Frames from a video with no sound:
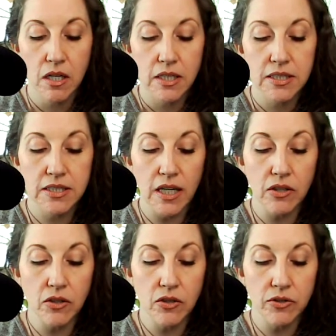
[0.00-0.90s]

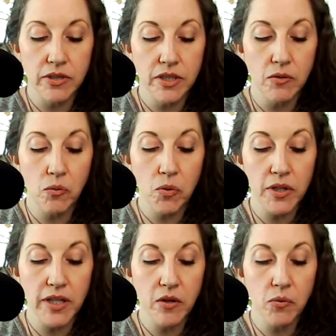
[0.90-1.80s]
settled and
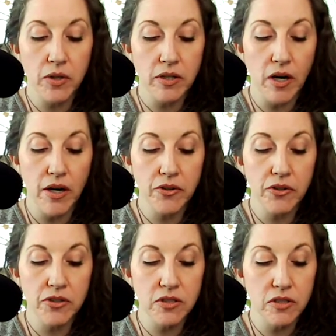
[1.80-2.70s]
working with
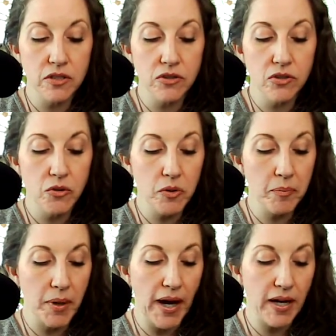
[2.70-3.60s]
others in this new
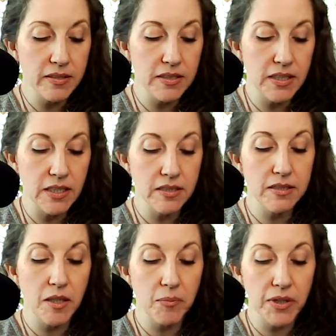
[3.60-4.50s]
capacity,
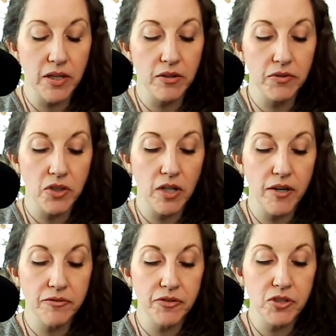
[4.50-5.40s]
stepping out of your
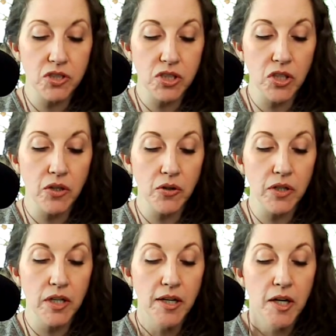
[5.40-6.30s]
comfort
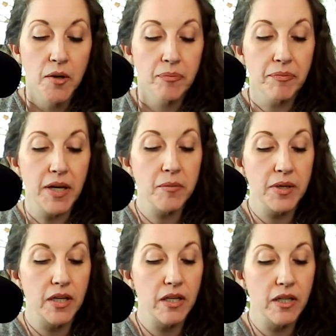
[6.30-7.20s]
zone,
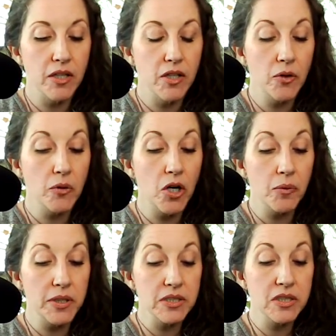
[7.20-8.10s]
maybe, you know,
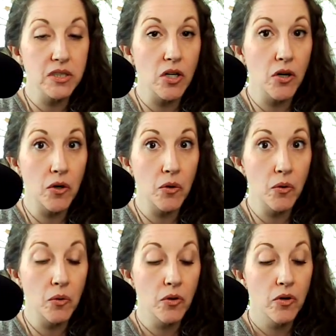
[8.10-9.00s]
going
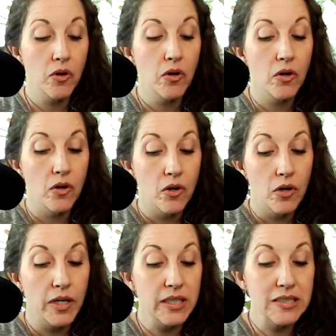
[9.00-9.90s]
slow
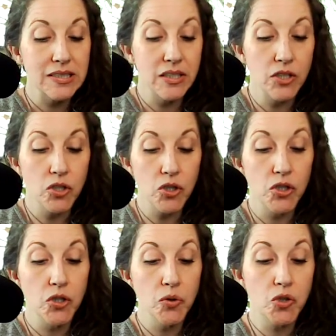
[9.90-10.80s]
isn't your
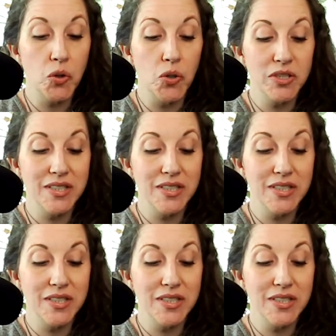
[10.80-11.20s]
usual